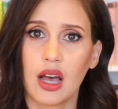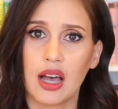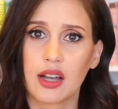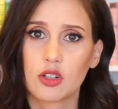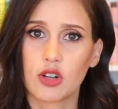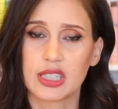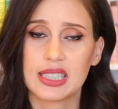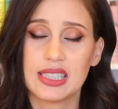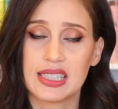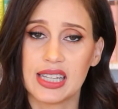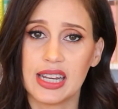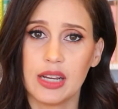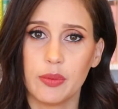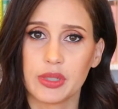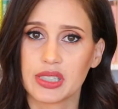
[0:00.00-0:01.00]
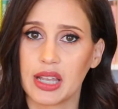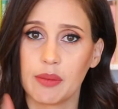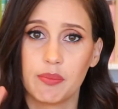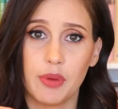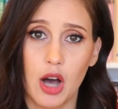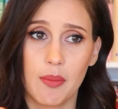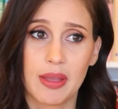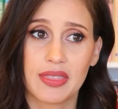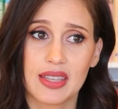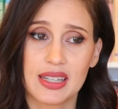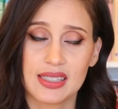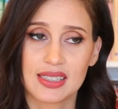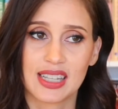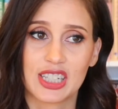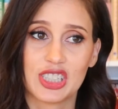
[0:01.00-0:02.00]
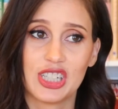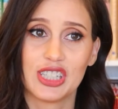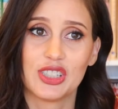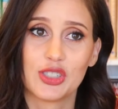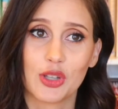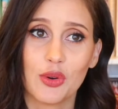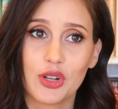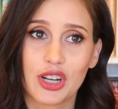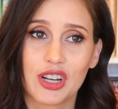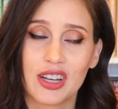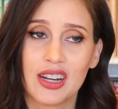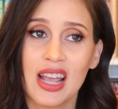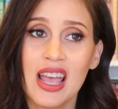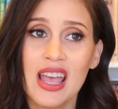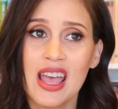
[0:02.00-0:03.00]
Uh, Crescent City was like bomb at this. Like, she did so good